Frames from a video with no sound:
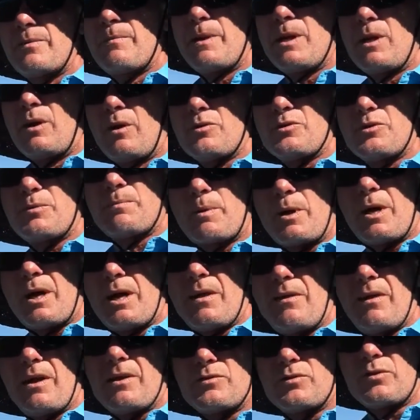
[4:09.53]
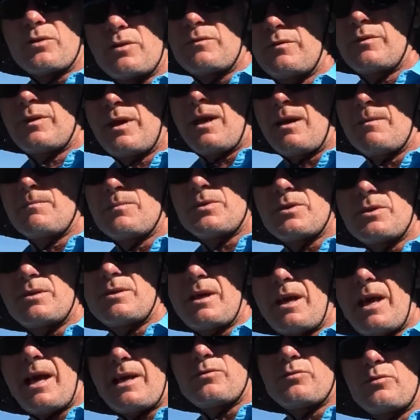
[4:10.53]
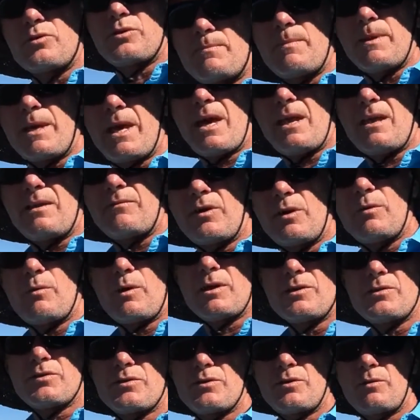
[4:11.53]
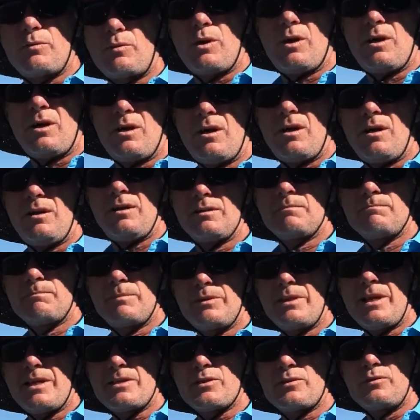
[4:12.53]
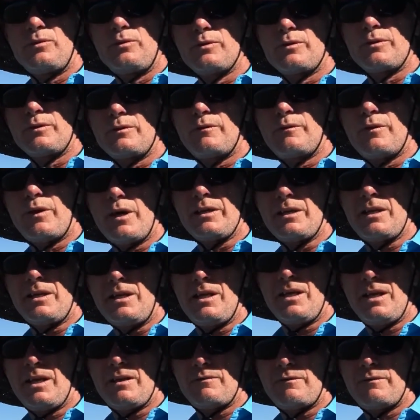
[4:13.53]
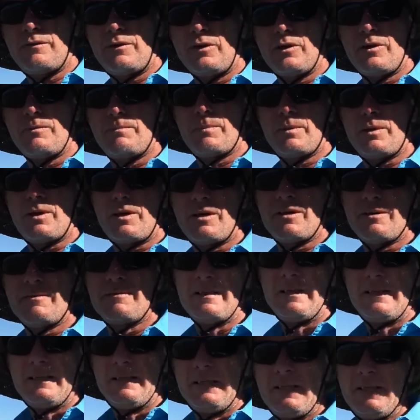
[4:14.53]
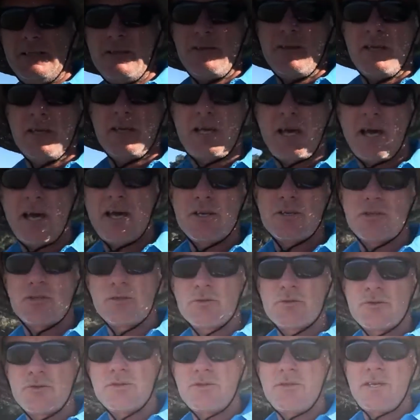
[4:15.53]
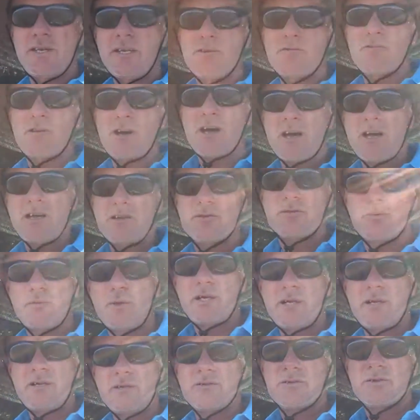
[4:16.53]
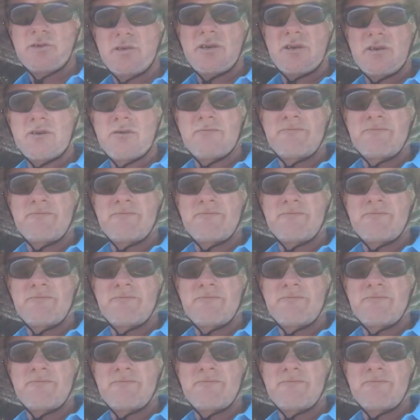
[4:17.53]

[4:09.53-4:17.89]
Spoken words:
a big osprey that sort of comes and hassles me out every once in a while, but that's all good fun. And you get followed by the occasional stingray as well. So